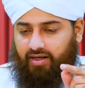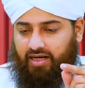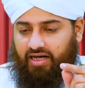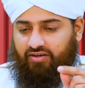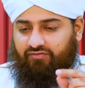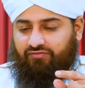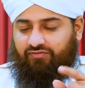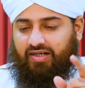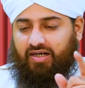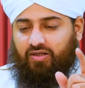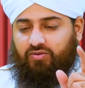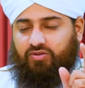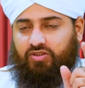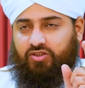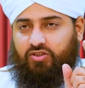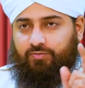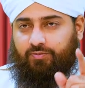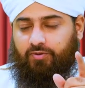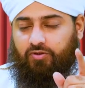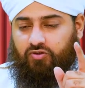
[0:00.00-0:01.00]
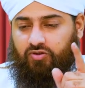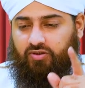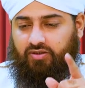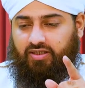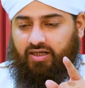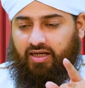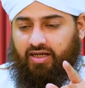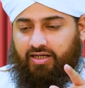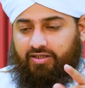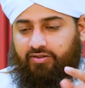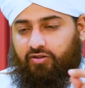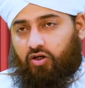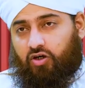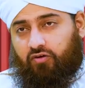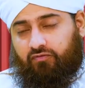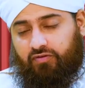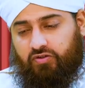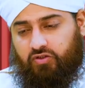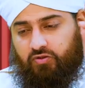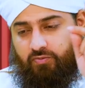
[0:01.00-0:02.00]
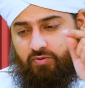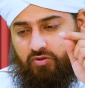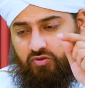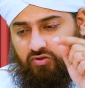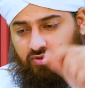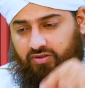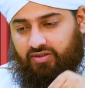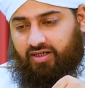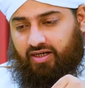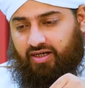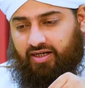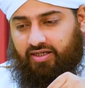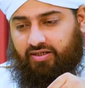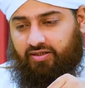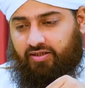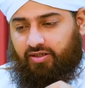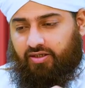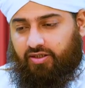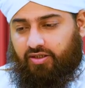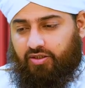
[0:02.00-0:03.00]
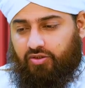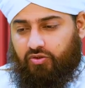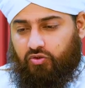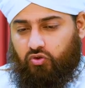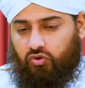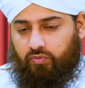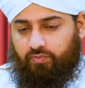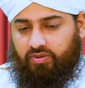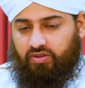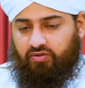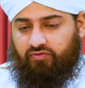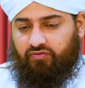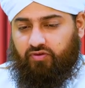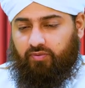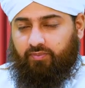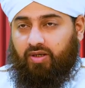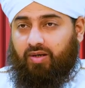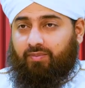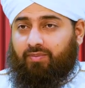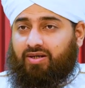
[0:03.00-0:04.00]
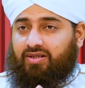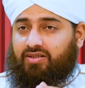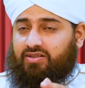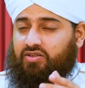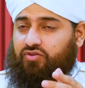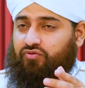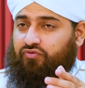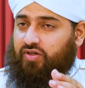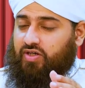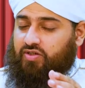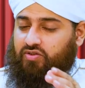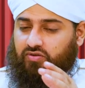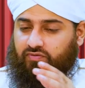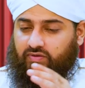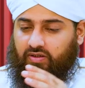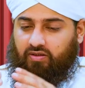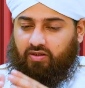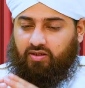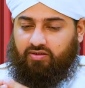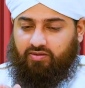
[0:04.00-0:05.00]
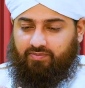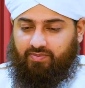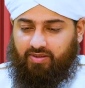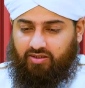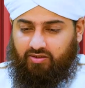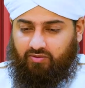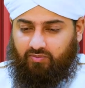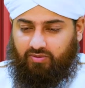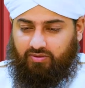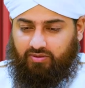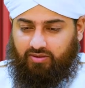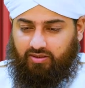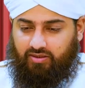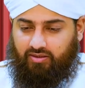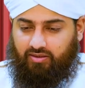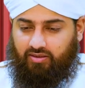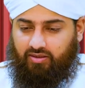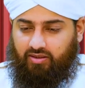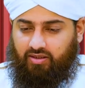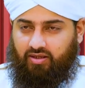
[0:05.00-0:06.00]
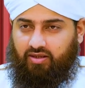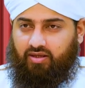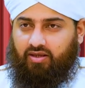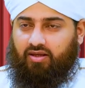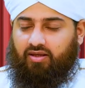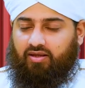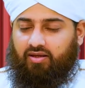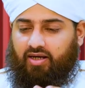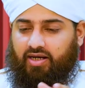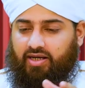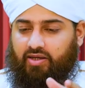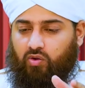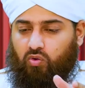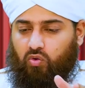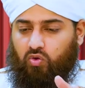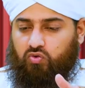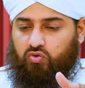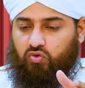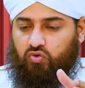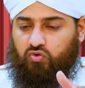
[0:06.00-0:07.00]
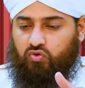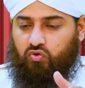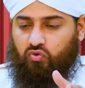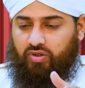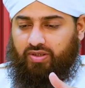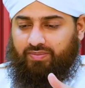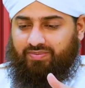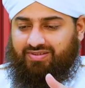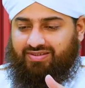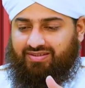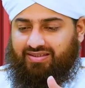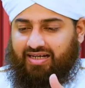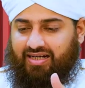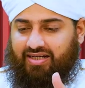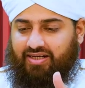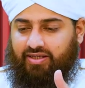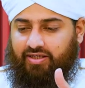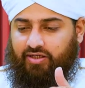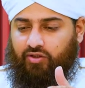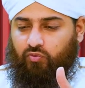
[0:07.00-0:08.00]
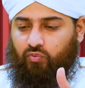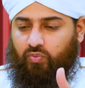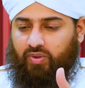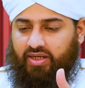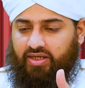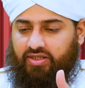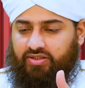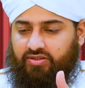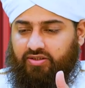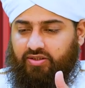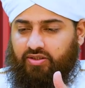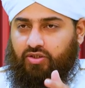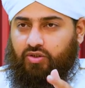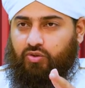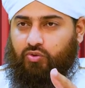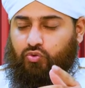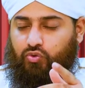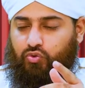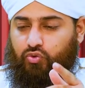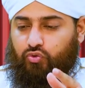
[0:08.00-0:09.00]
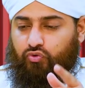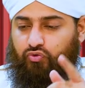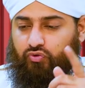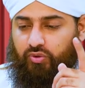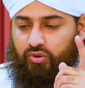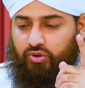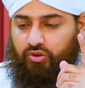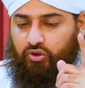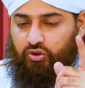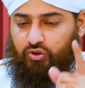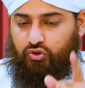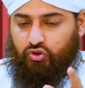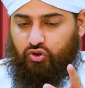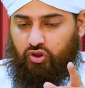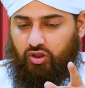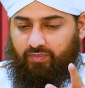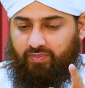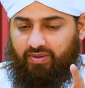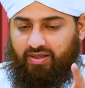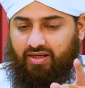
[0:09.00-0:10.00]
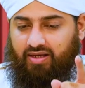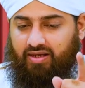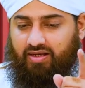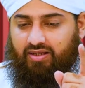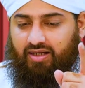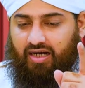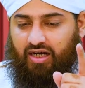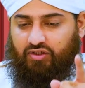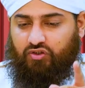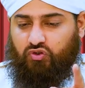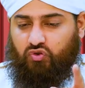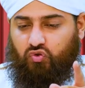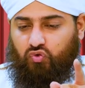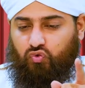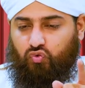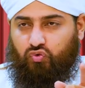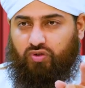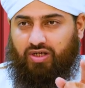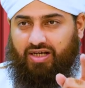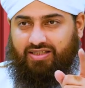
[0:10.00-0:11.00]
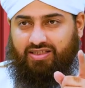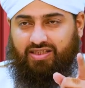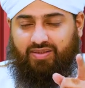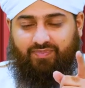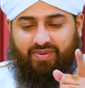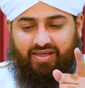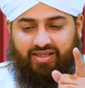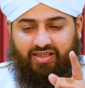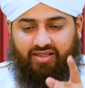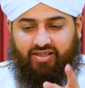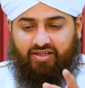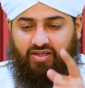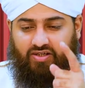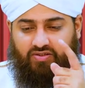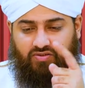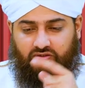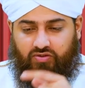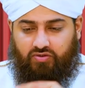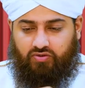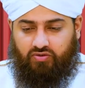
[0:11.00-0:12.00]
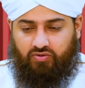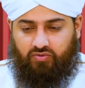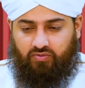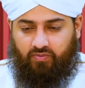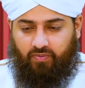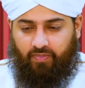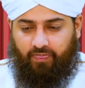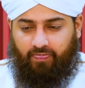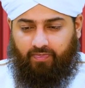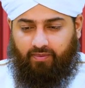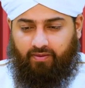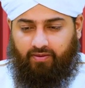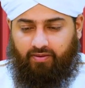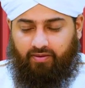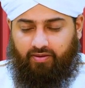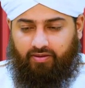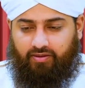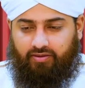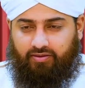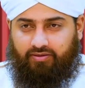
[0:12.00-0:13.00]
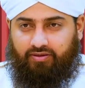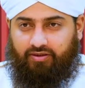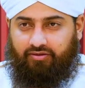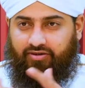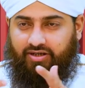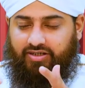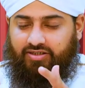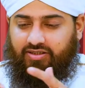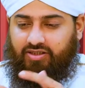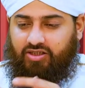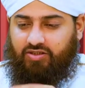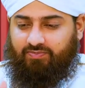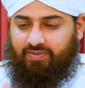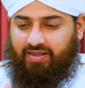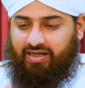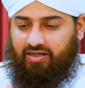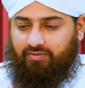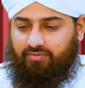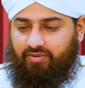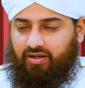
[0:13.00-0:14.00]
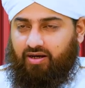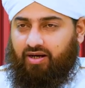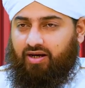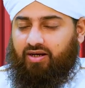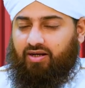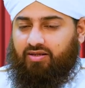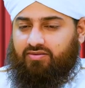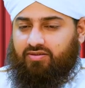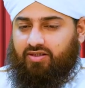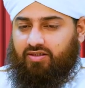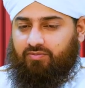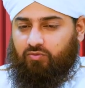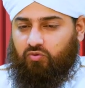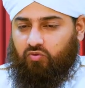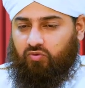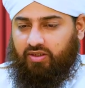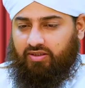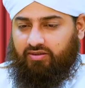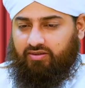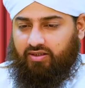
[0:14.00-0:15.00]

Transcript: I found the spiritual guide of his spiritual guide to be from amongst the friends of Allah Tabarak wa Ta'ala. I also saw him standing in wait to ruin your shop as soon as the beggar curses you. Narrating this parable, Allah Rahmatullahi